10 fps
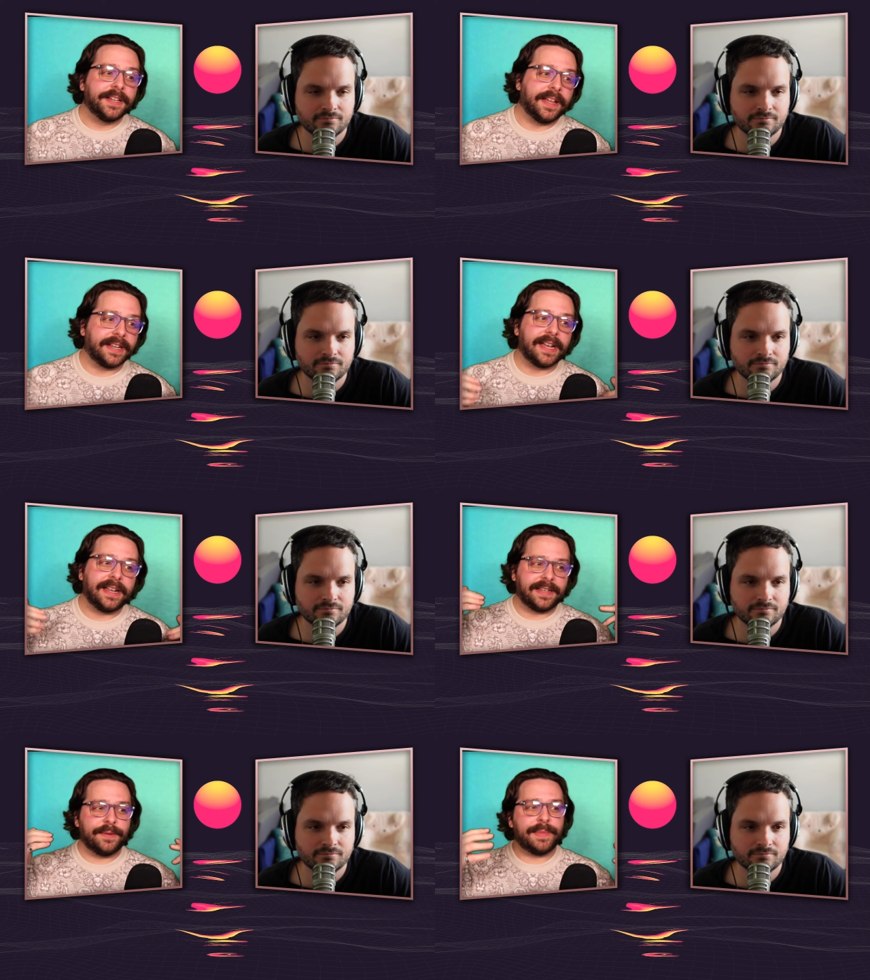Speaker 1: Like I
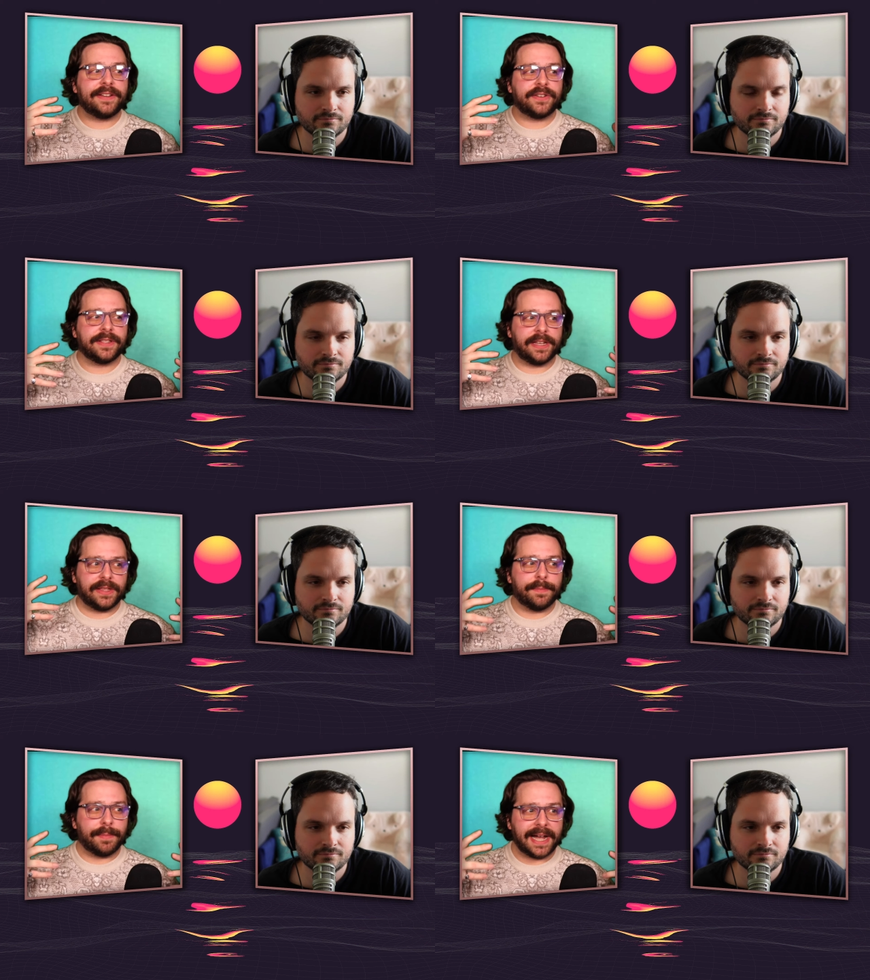can imagine like
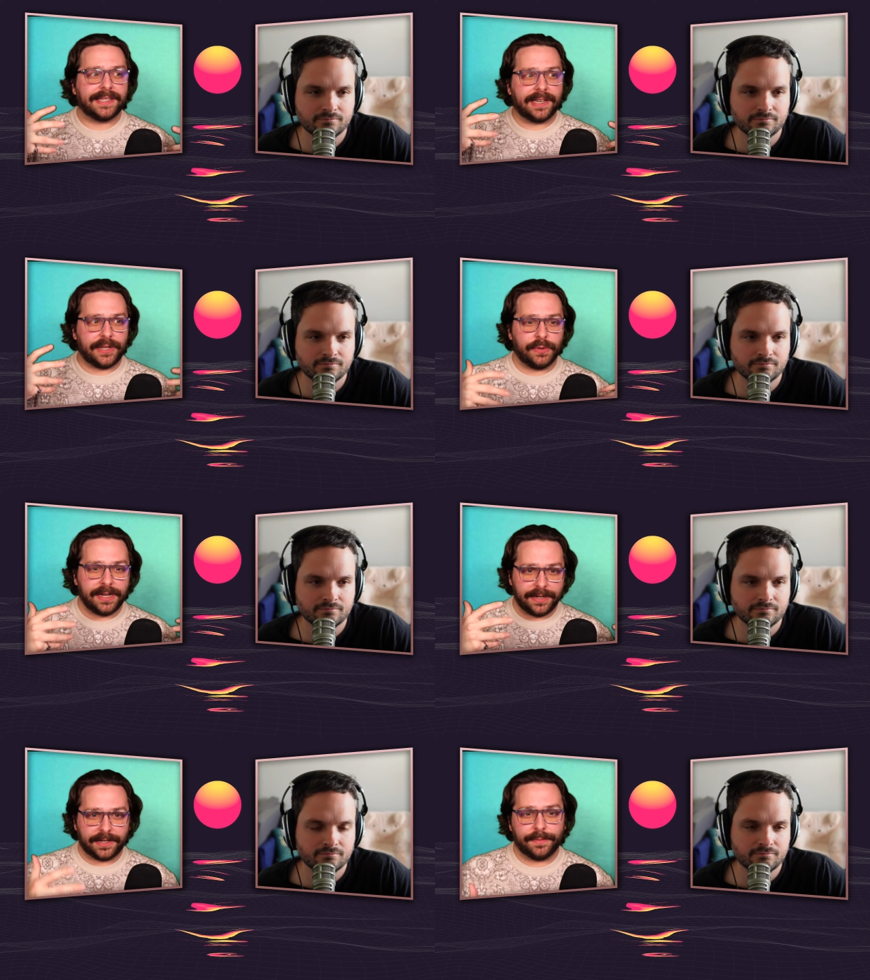the mindset you
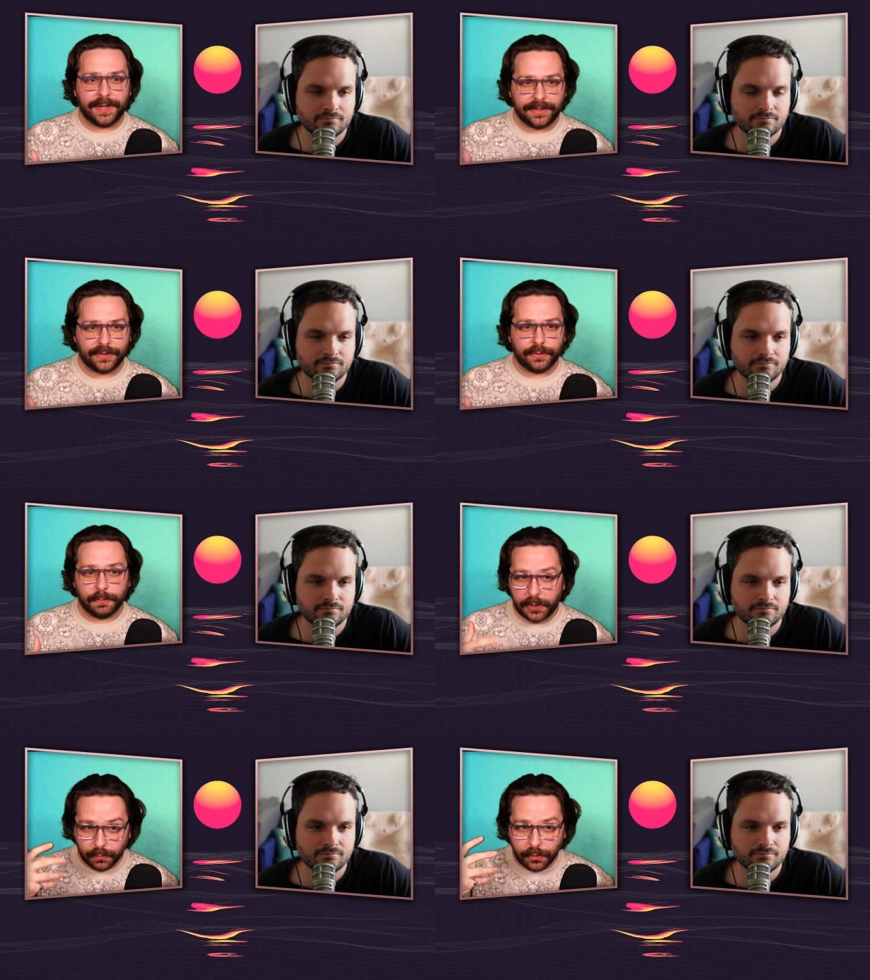need to come into
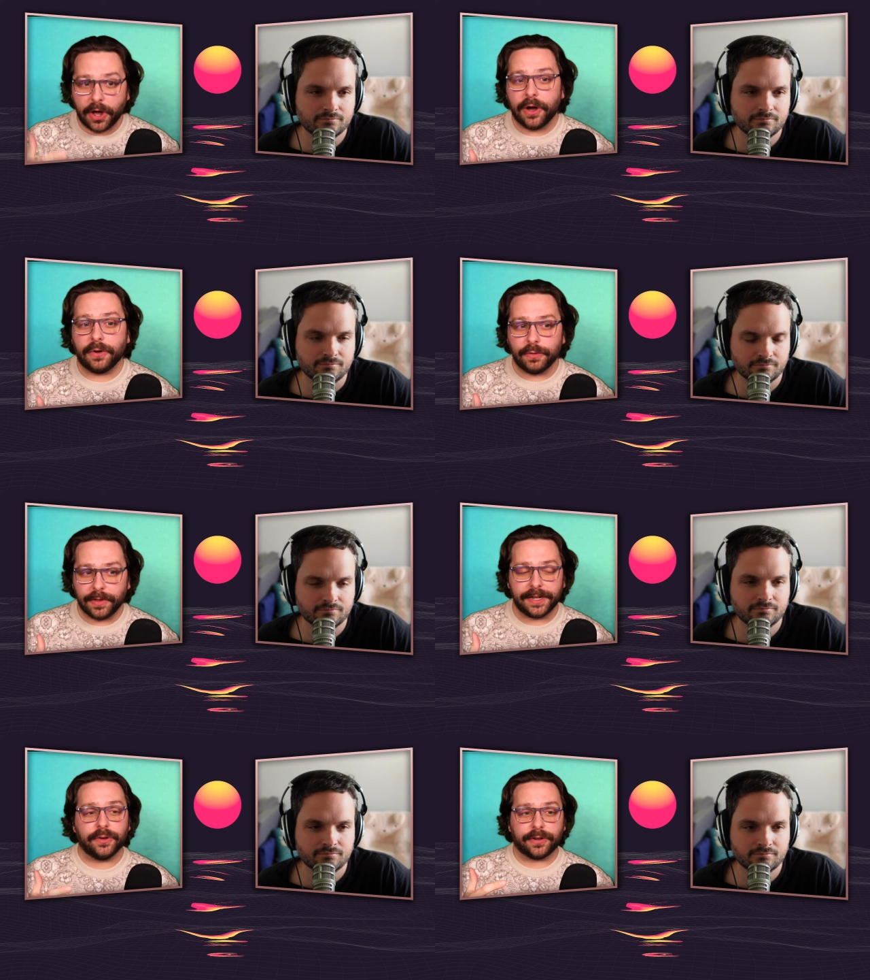when you know
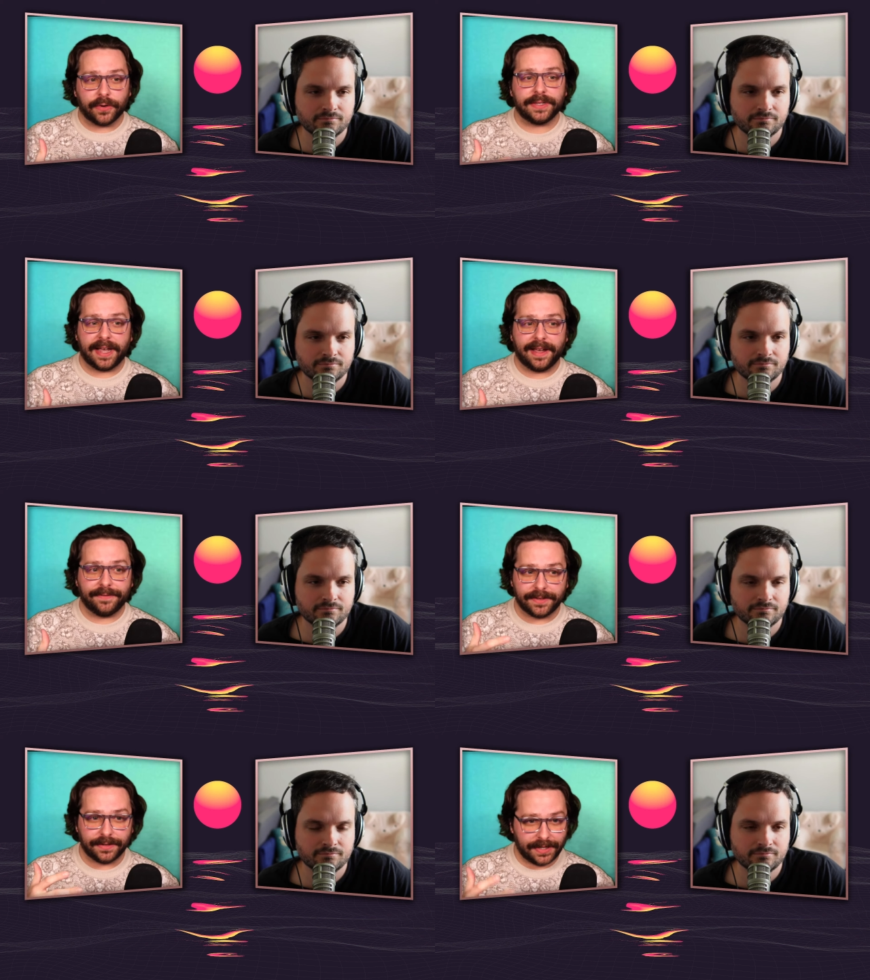like you're going to
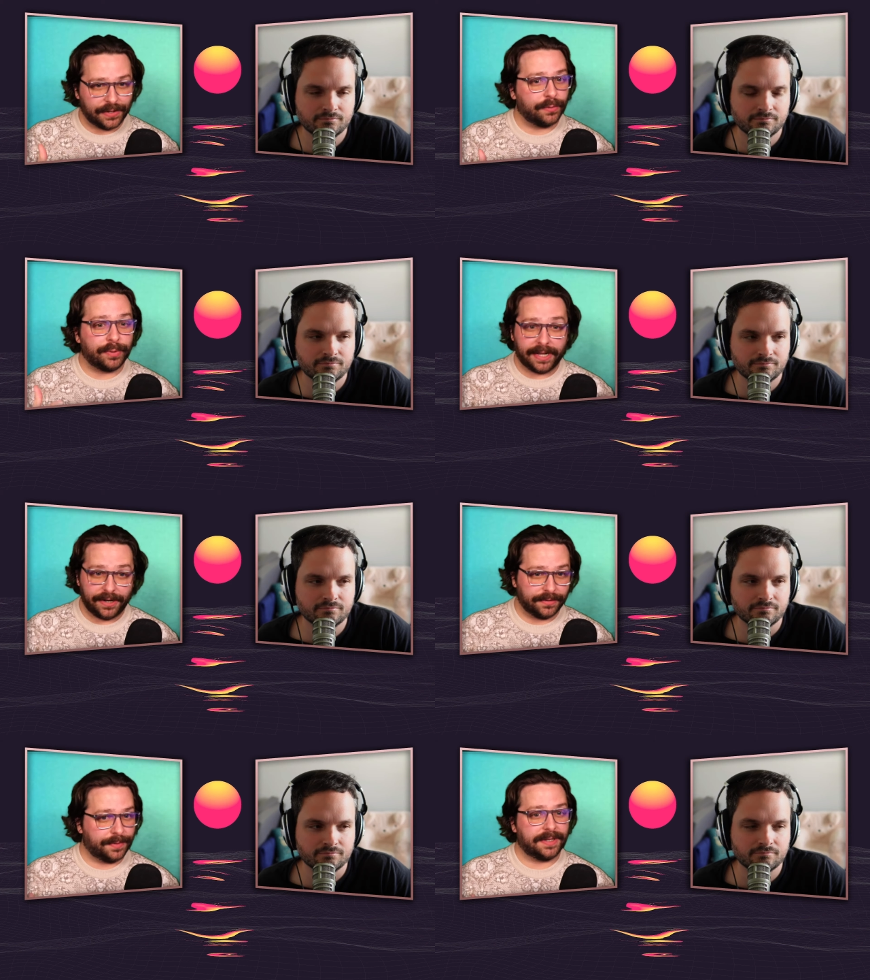have to kill
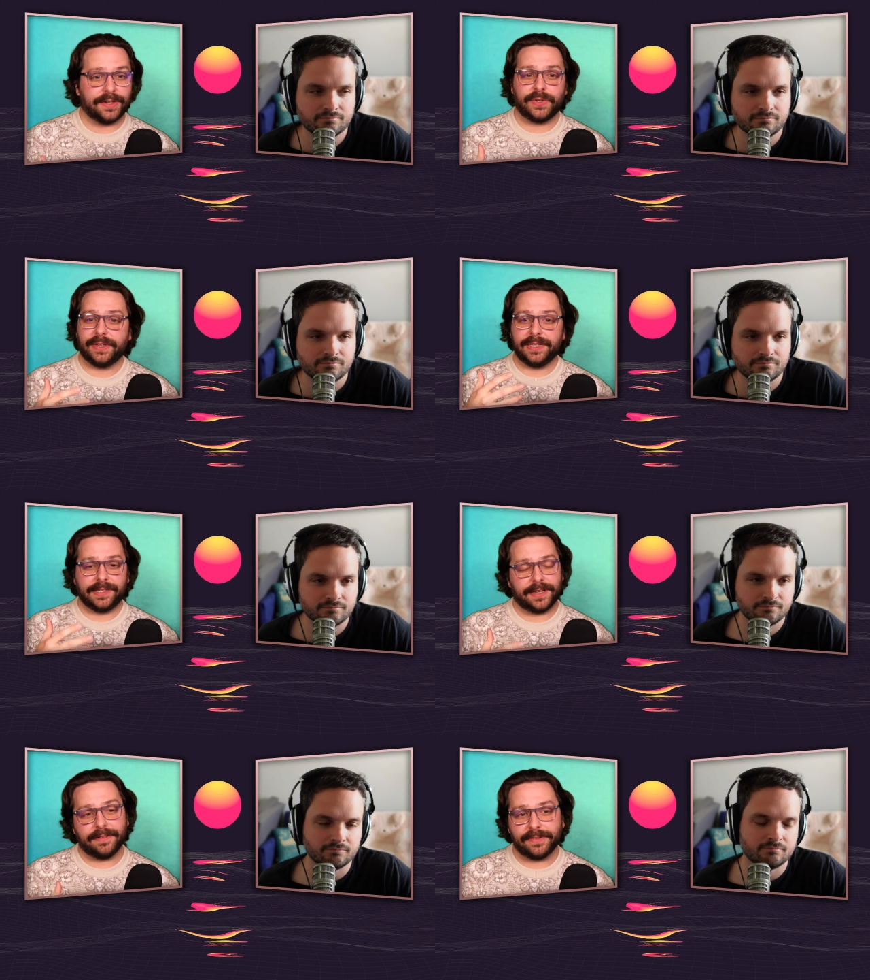players potentially and
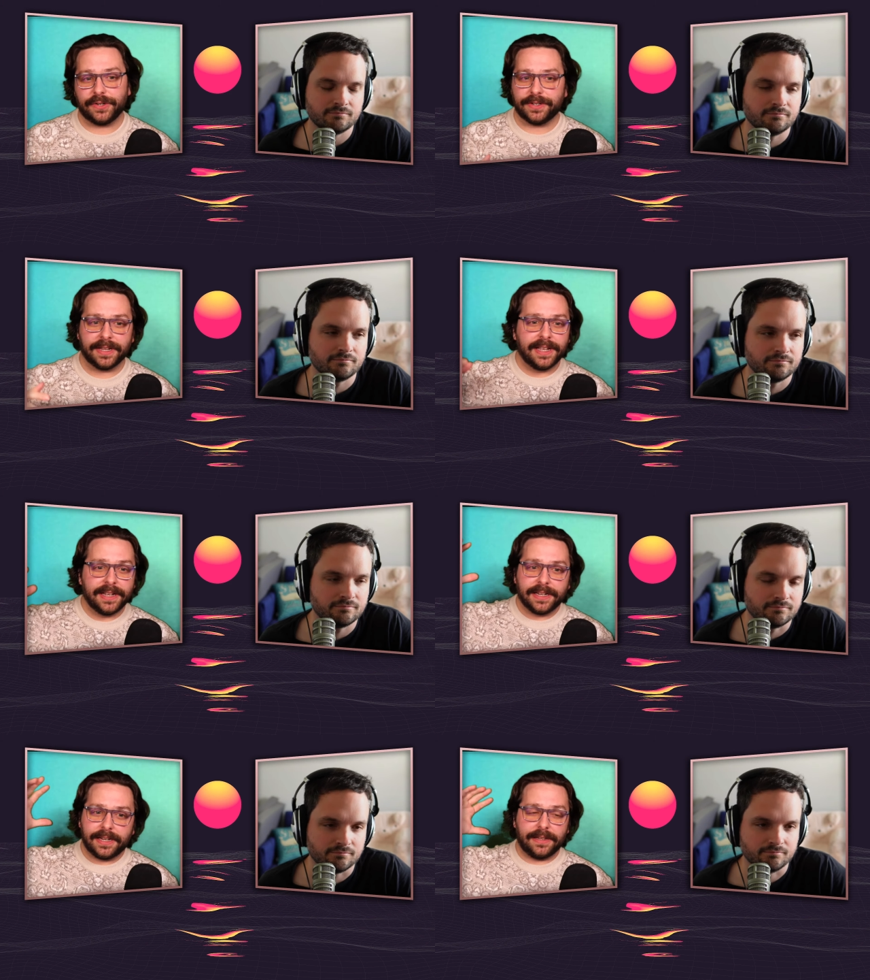stuff and just
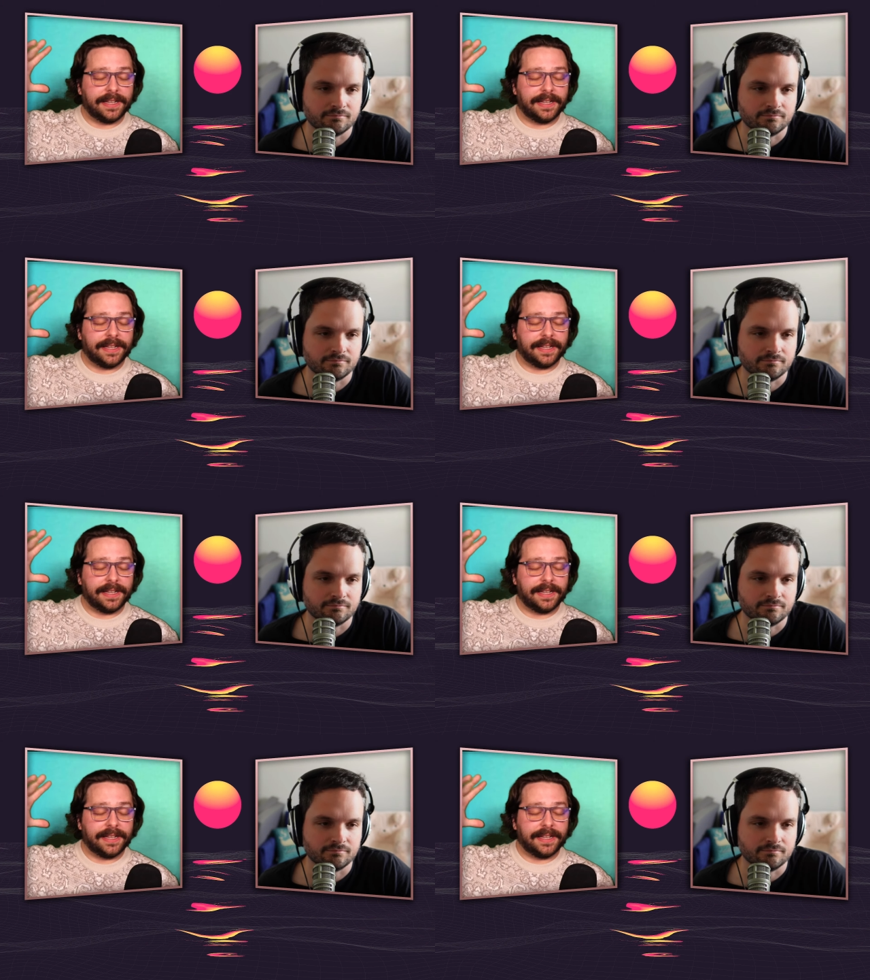mm-hmm.